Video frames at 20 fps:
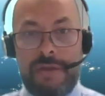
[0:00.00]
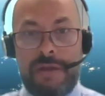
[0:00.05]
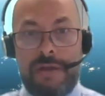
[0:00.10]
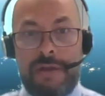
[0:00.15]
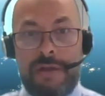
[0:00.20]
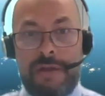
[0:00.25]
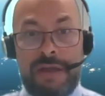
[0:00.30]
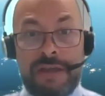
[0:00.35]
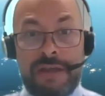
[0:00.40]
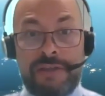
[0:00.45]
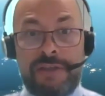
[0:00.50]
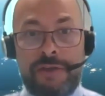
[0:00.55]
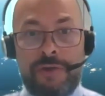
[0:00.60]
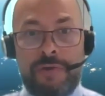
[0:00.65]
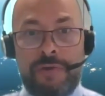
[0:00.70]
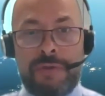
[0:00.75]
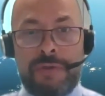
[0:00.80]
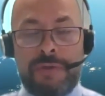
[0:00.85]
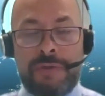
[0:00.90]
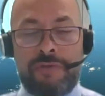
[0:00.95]

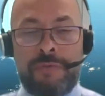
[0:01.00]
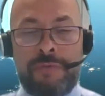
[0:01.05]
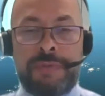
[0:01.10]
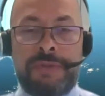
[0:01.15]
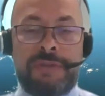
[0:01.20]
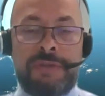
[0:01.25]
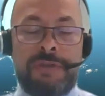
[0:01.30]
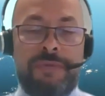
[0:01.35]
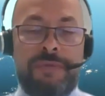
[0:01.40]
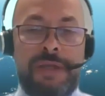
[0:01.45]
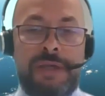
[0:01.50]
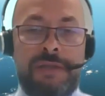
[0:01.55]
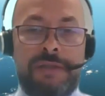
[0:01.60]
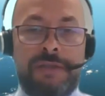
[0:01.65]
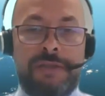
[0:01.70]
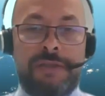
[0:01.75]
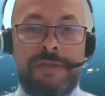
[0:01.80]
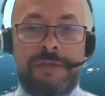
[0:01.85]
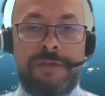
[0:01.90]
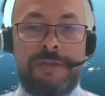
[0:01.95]
ATO in Europe, it's a
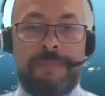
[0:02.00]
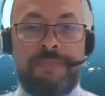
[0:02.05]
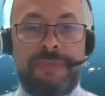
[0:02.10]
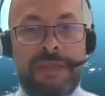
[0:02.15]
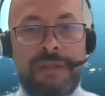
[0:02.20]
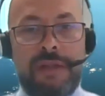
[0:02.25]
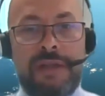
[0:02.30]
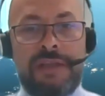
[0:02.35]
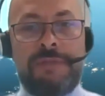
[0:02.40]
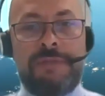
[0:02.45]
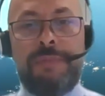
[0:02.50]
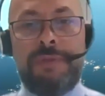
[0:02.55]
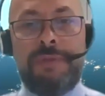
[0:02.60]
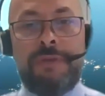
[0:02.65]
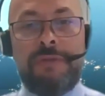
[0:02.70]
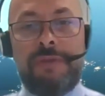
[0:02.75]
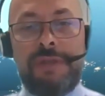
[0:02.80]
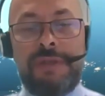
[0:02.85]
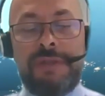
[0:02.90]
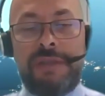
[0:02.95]
reality. And last but
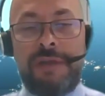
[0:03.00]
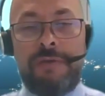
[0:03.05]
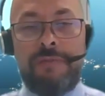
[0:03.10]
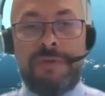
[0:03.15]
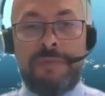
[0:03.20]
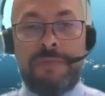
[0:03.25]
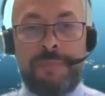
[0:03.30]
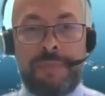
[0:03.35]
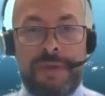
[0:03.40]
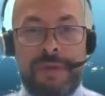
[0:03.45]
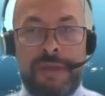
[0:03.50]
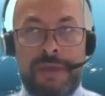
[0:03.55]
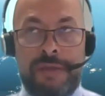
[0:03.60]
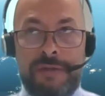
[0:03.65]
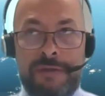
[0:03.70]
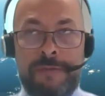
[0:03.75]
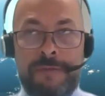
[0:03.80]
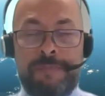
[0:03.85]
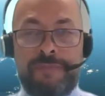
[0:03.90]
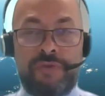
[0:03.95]
not least, I want
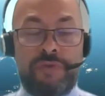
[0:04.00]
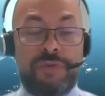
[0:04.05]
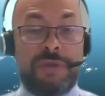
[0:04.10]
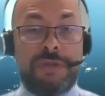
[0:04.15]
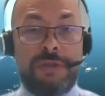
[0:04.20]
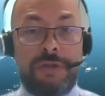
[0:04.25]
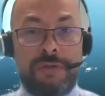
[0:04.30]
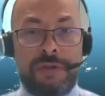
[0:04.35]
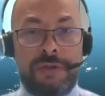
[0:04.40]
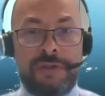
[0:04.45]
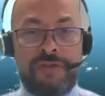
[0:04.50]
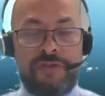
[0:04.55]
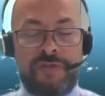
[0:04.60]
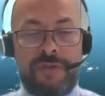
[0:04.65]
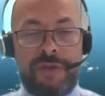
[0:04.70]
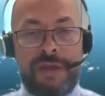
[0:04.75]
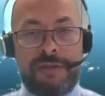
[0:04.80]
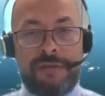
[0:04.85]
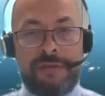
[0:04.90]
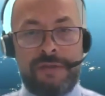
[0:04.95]
to acknowledge
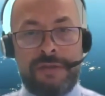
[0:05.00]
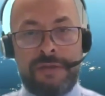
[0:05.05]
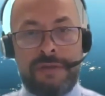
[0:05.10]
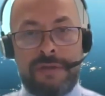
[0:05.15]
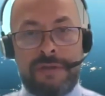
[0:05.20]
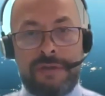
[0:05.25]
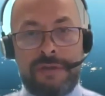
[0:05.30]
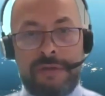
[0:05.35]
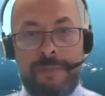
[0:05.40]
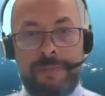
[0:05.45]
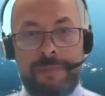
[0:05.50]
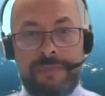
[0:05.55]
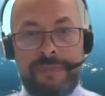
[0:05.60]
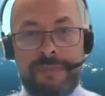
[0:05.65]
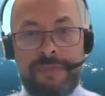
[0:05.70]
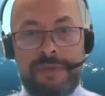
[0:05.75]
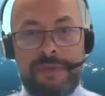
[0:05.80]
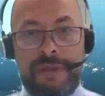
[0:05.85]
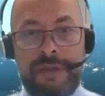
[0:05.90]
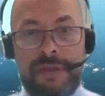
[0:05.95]
that in
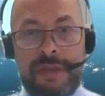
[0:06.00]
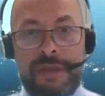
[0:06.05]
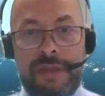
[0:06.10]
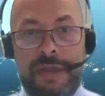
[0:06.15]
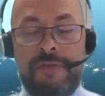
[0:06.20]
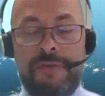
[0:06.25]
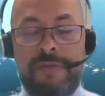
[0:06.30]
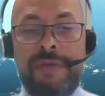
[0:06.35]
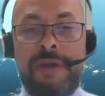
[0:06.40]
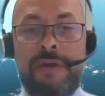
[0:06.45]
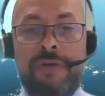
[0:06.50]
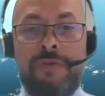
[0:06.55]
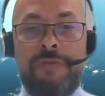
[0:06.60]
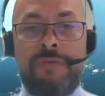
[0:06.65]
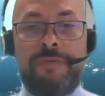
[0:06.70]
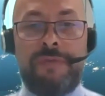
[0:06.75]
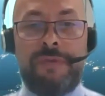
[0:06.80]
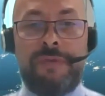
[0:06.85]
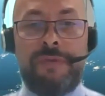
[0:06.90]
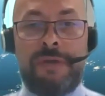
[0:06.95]
the area
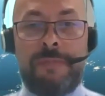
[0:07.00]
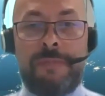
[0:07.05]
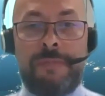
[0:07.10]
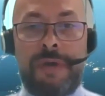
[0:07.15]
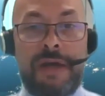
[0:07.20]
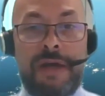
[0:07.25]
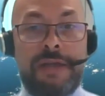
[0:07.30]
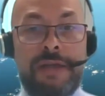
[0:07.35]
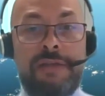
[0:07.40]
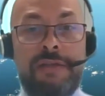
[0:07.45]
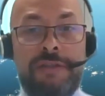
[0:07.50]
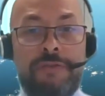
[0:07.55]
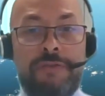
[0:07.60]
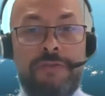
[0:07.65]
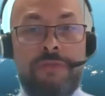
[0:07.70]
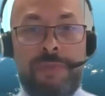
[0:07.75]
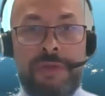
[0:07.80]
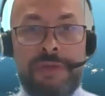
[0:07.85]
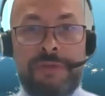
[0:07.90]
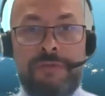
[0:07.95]
of high
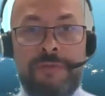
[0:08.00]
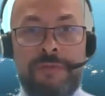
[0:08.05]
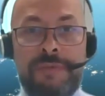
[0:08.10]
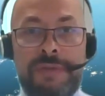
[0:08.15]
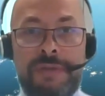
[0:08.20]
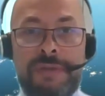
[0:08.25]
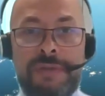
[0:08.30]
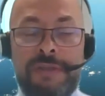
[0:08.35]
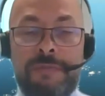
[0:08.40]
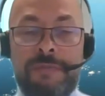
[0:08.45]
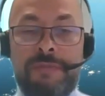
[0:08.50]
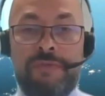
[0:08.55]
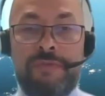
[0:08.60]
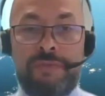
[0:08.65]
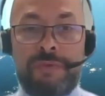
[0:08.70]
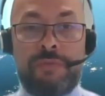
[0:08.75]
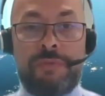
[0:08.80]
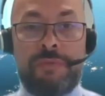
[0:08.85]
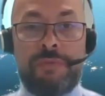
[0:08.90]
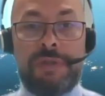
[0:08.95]
altitude platform systems,
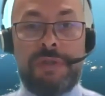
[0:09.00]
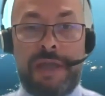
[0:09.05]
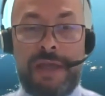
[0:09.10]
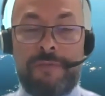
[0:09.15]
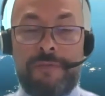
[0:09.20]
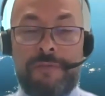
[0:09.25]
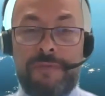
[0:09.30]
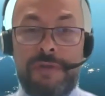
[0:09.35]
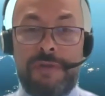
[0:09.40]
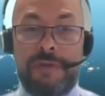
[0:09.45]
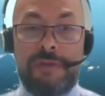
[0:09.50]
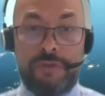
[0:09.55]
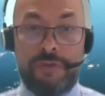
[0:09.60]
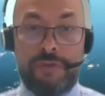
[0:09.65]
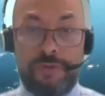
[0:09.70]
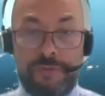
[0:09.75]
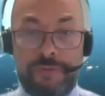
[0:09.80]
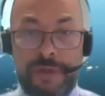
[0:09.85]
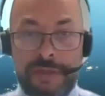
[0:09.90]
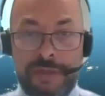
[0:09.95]
we will have
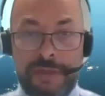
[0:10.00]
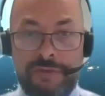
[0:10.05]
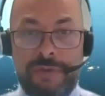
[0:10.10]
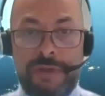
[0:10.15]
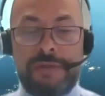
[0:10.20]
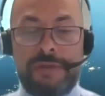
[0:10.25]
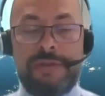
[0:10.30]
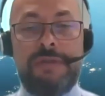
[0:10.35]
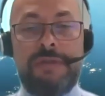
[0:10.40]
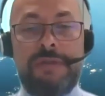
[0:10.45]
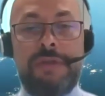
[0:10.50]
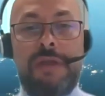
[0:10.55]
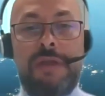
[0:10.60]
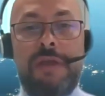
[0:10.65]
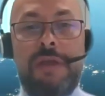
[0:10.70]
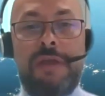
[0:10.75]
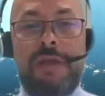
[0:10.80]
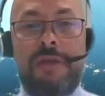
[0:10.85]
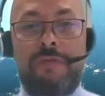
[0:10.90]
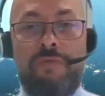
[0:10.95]
2 flight trials,
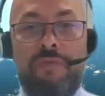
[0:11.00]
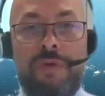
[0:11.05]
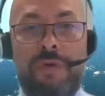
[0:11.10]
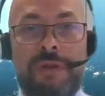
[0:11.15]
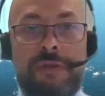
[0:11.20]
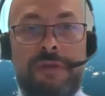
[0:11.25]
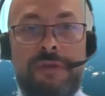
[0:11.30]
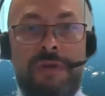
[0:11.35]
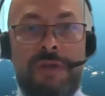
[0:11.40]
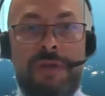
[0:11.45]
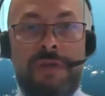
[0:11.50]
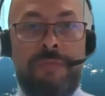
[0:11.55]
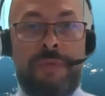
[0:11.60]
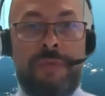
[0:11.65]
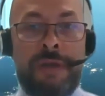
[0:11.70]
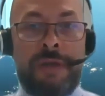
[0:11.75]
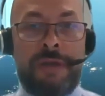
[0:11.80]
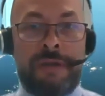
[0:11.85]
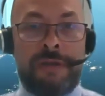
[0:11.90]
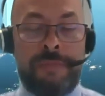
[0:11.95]
one run
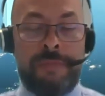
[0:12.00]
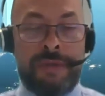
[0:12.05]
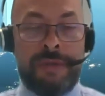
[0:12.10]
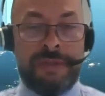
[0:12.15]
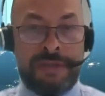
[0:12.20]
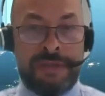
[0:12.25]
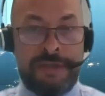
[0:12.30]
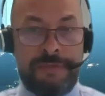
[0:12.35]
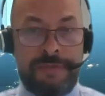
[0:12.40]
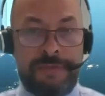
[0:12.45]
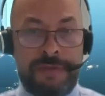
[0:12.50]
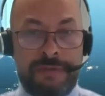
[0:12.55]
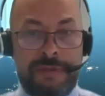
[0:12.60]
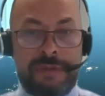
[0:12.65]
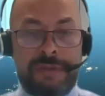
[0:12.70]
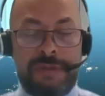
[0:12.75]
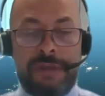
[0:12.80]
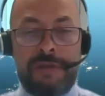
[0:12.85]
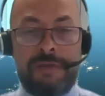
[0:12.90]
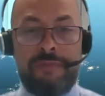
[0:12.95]
by Airbus Zephyr,
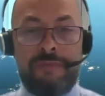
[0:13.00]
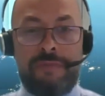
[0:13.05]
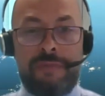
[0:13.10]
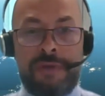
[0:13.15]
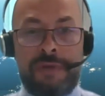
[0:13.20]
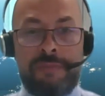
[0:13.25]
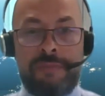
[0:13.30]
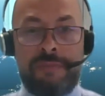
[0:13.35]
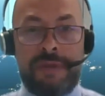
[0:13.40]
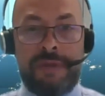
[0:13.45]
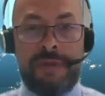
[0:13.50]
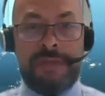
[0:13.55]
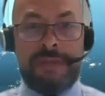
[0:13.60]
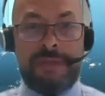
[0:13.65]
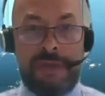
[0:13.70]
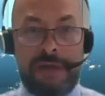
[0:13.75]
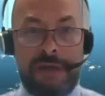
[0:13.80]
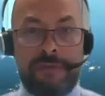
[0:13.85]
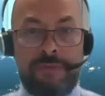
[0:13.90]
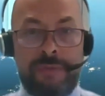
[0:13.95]
the second one by
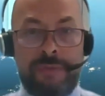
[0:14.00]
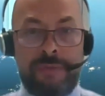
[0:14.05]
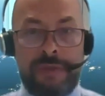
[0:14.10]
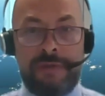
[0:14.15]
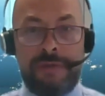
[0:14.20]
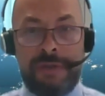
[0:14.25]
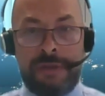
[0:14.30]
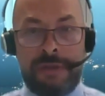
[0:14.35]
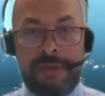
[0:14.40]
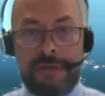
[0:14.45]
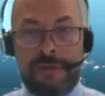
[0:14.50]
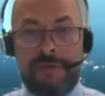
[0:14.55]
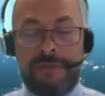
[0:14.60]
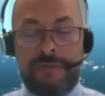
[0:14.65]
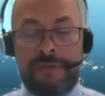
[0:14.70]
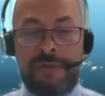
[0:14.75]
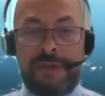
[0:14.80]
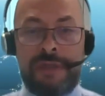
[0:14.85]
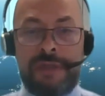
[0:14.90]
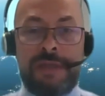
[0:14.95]
Skydweller in
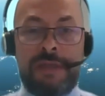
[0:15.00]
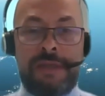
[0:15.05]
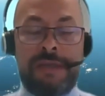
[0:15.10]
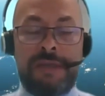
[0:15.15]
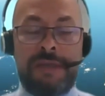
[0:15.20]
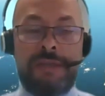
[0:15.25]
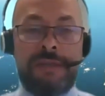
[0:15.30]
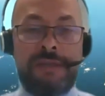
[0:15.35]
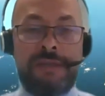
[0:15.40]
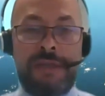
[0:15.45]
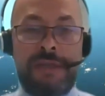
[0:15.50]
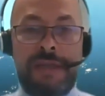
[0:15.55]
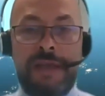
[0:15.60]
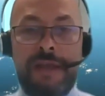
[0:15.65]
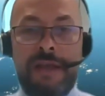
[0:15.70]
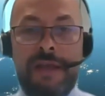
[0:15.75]
Grottaglia in Italy.